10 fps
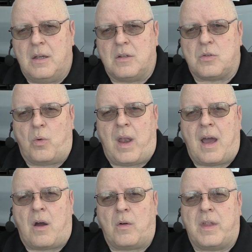So
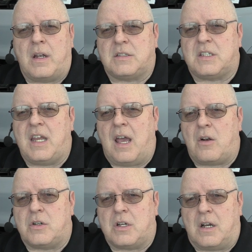now that it's
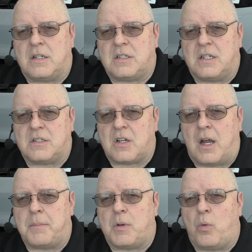de-energized, it's
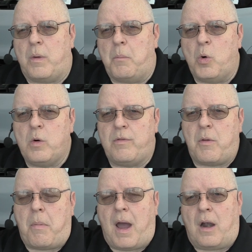time to remove
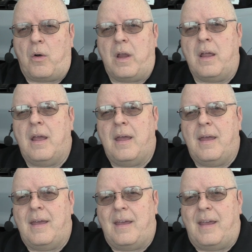the battery,
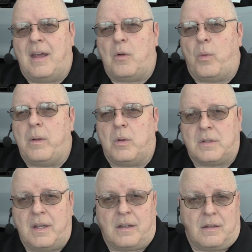and we will
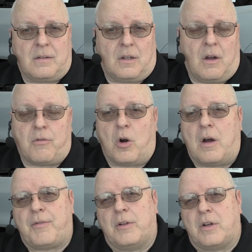take the cover
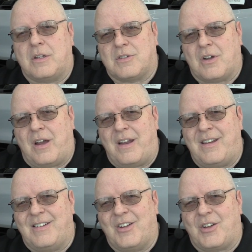off and look
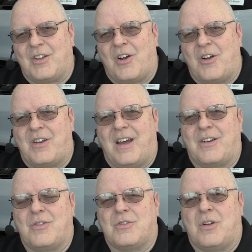inside and look at the
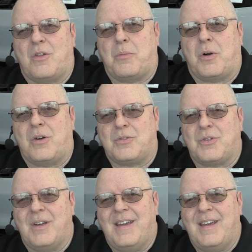contactors and other parts